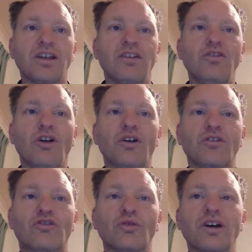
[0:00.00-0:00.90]
No,
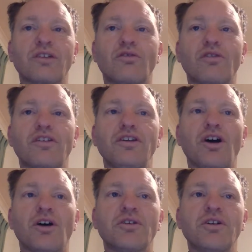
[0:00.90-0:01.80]
short answer is
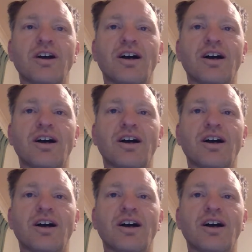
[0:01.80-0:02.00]
no.